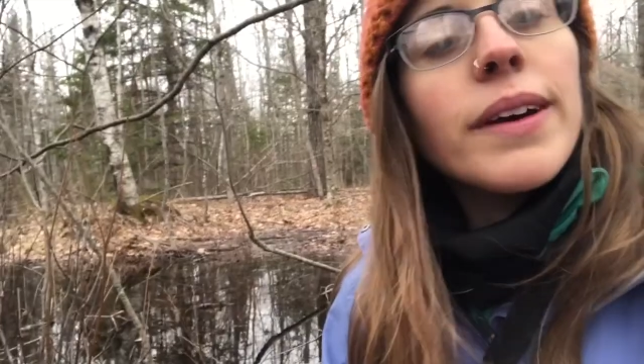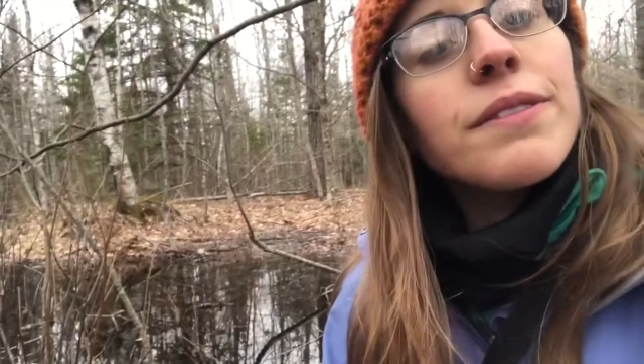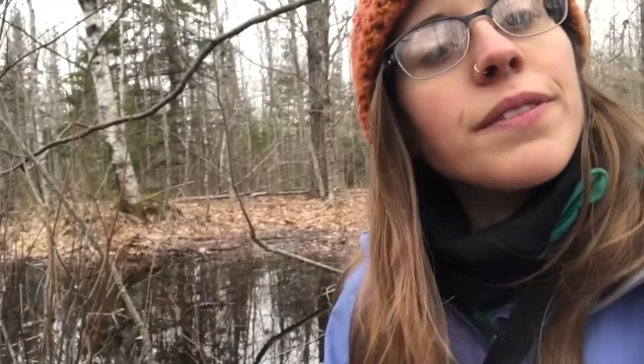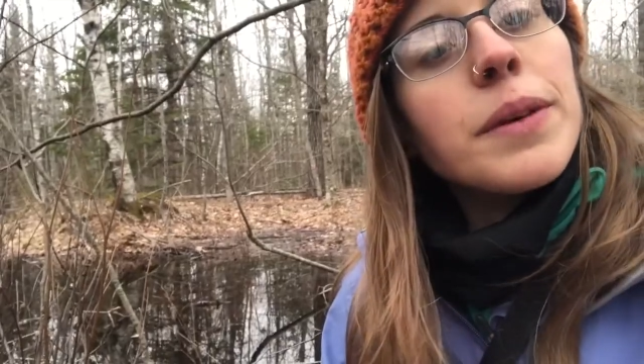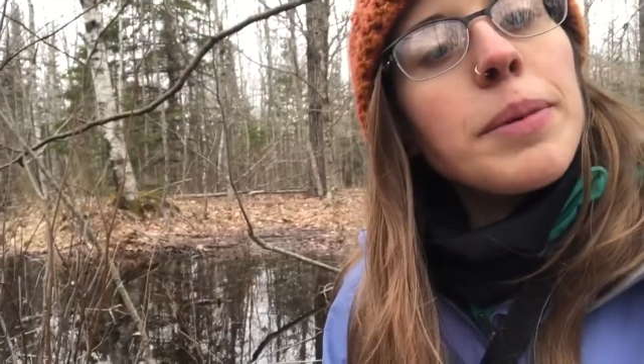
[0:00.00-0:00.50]

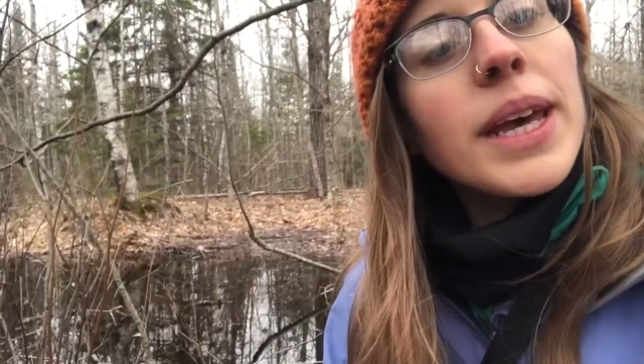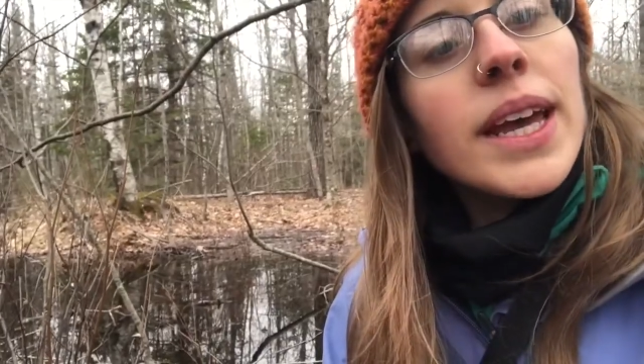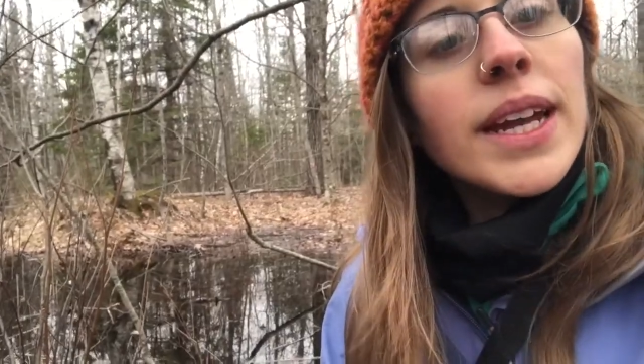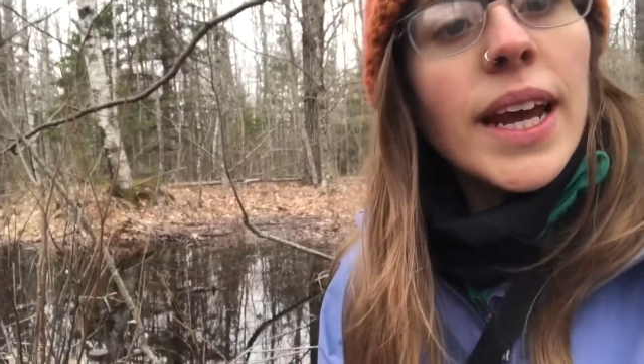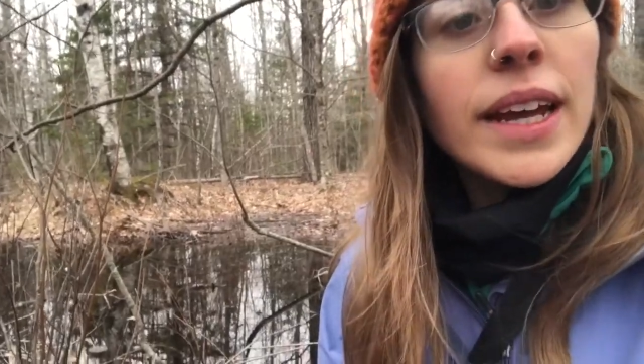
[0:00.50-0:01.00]

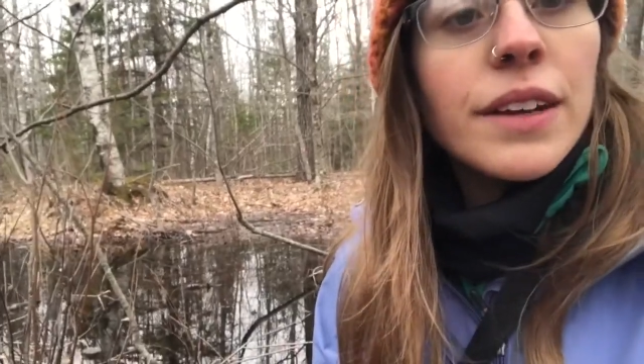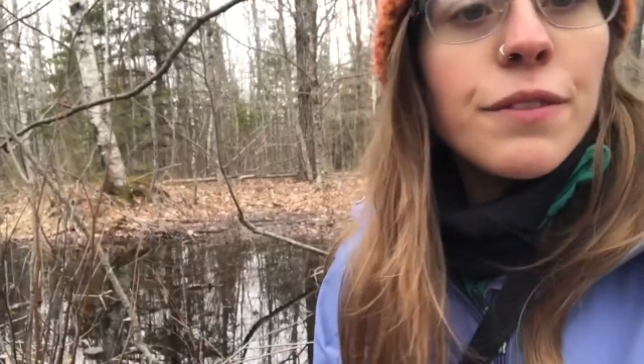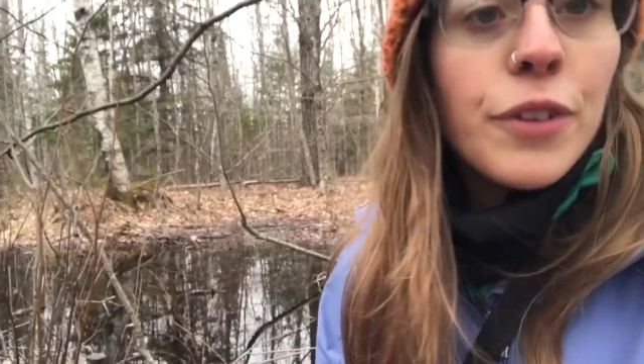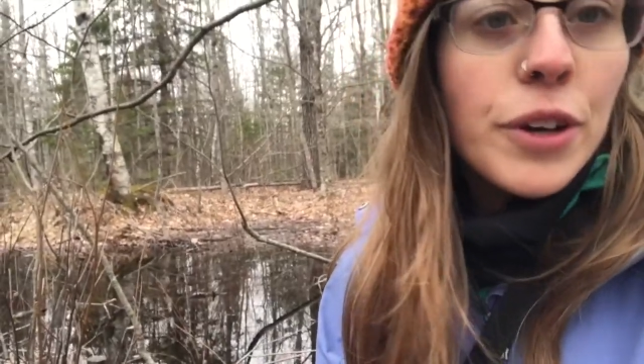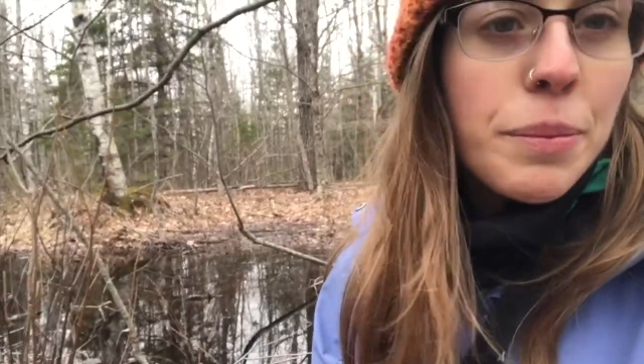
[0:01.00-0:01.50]
amphibian and
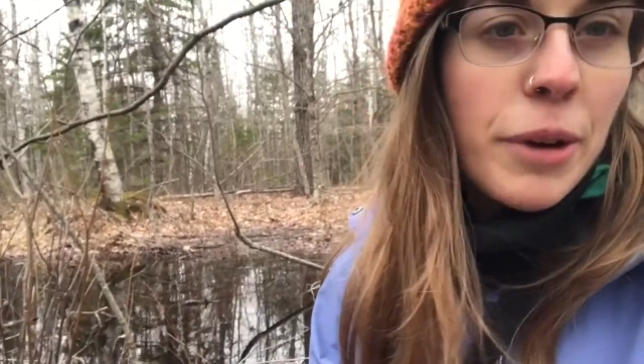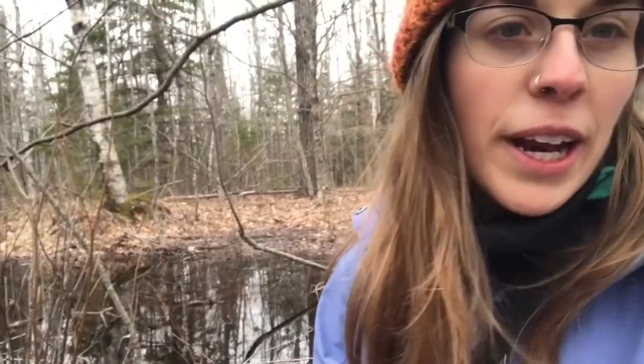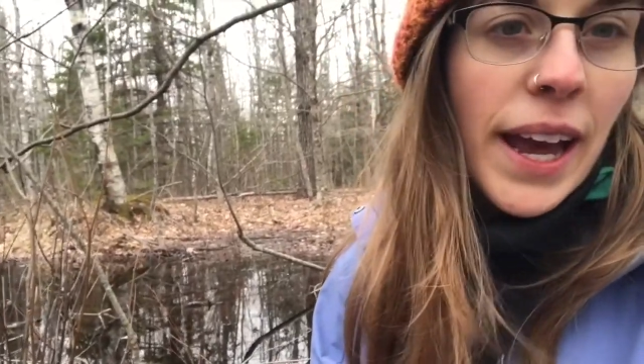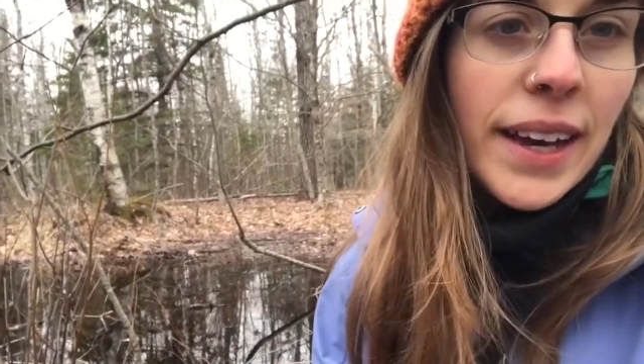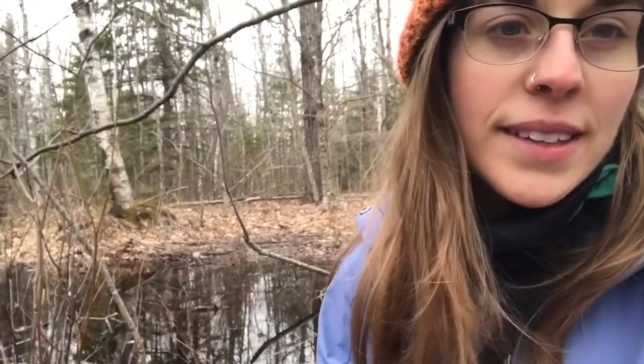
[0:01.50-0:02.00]

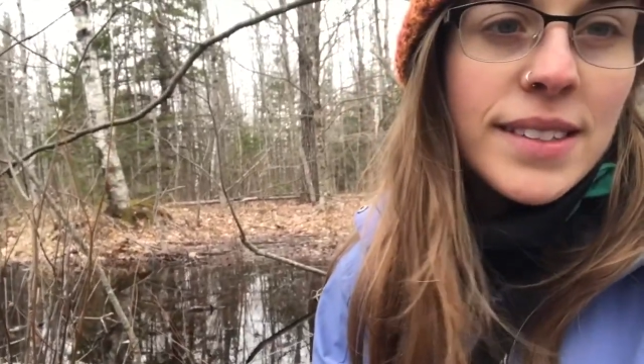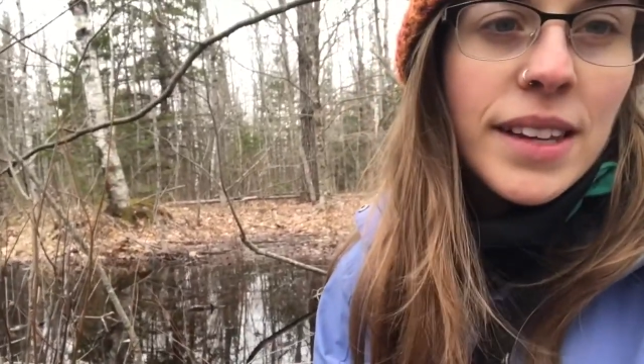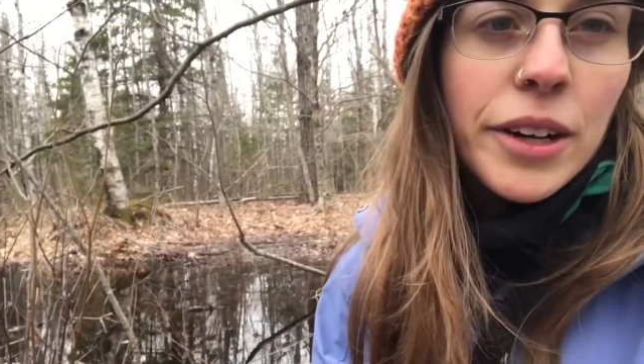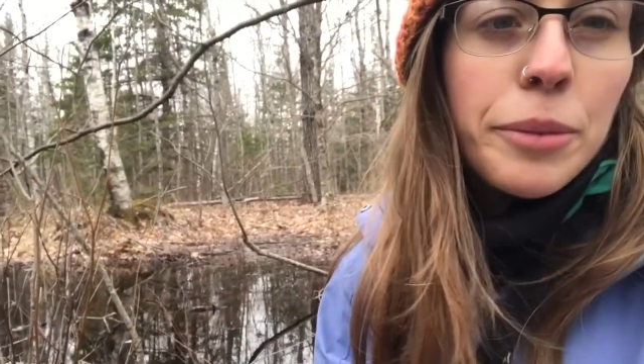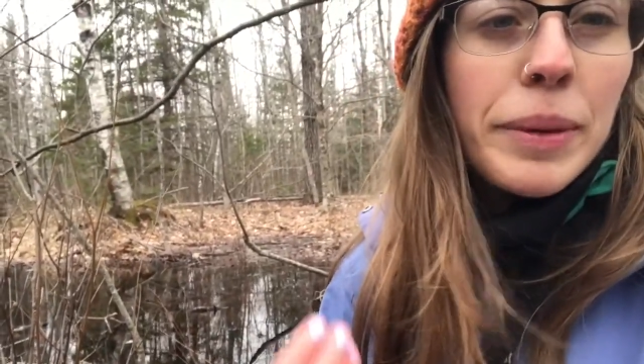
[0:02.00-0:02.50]
invertebrate eggs
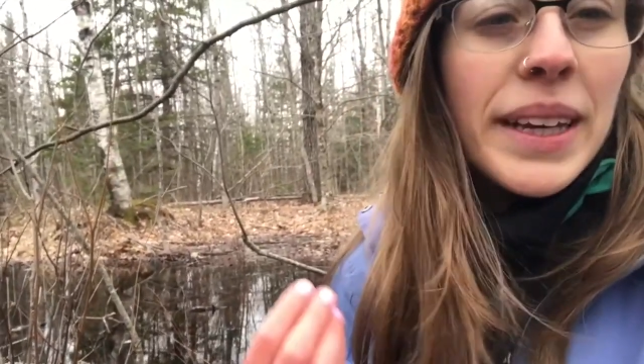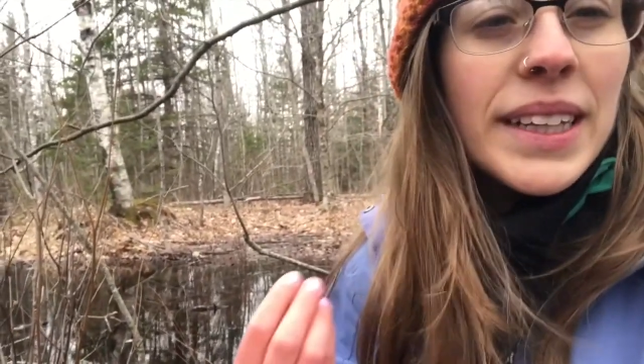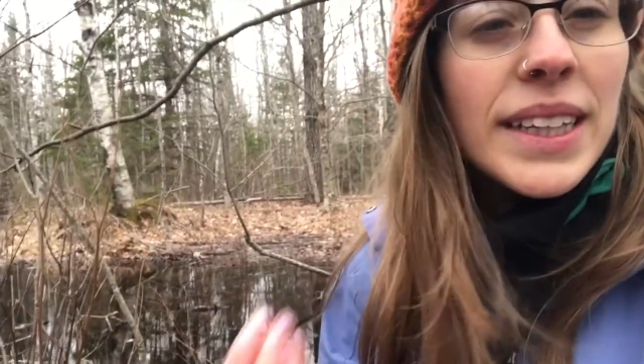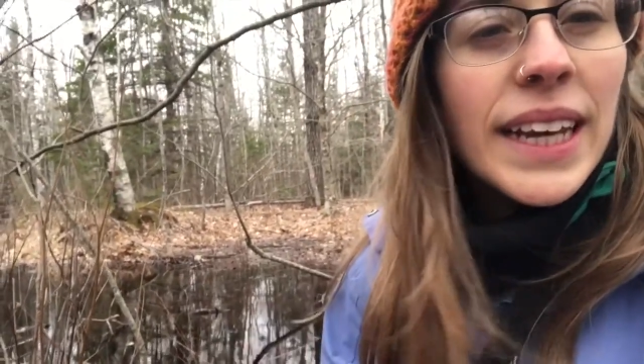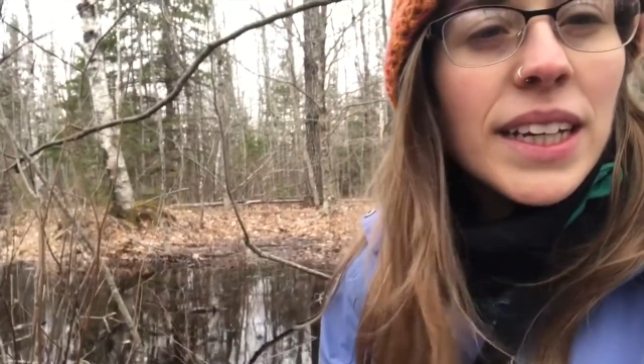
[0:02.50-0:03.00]
that are
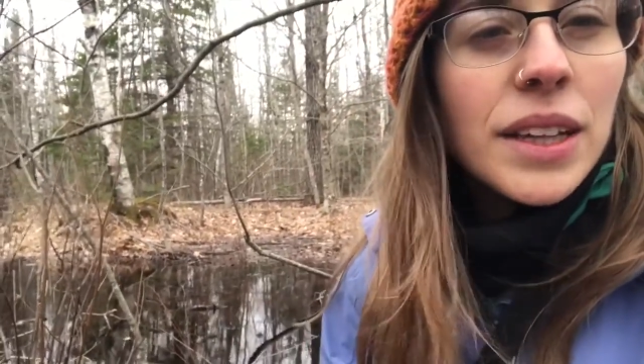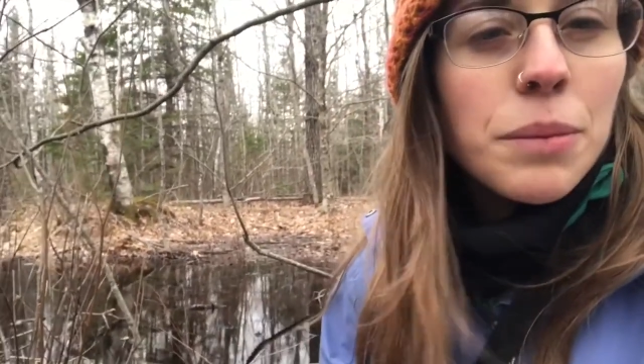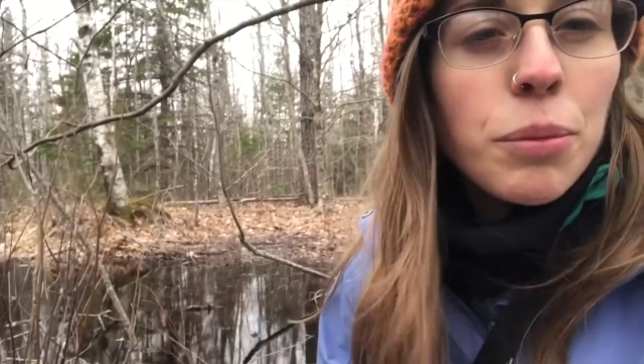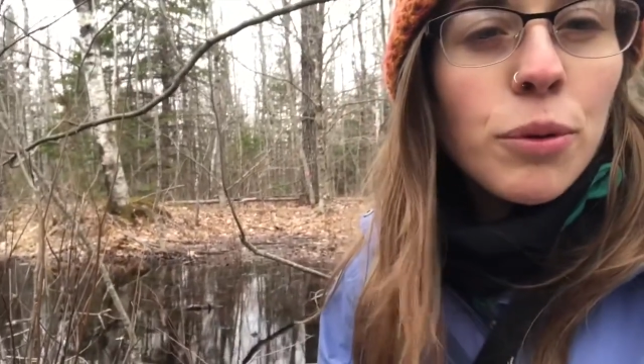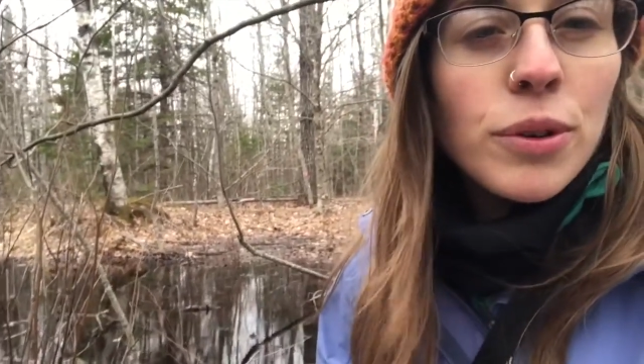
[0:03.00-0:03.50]
being laid in
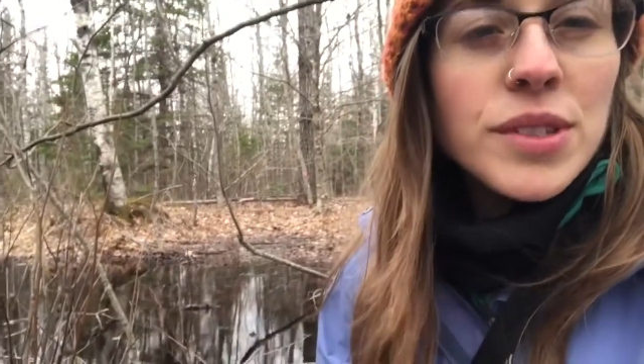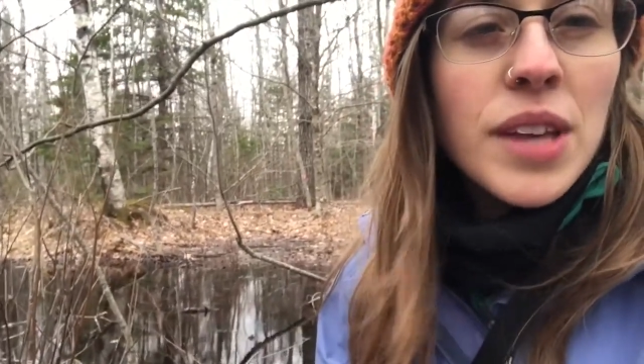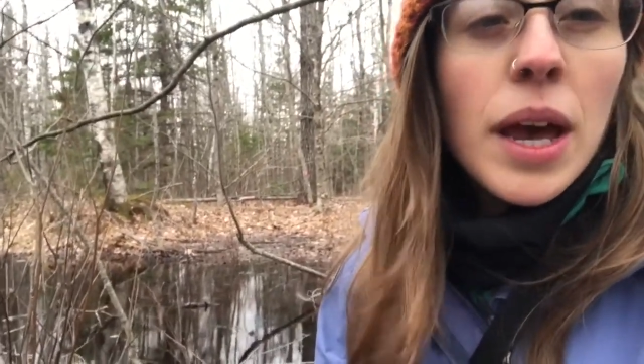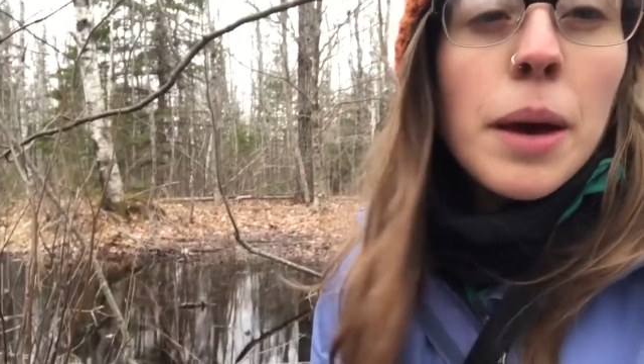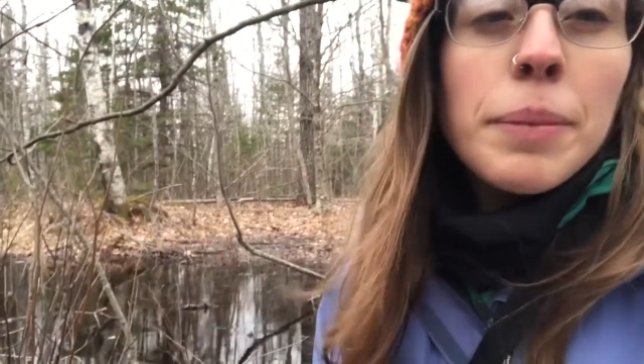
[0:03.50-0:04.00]
the pools,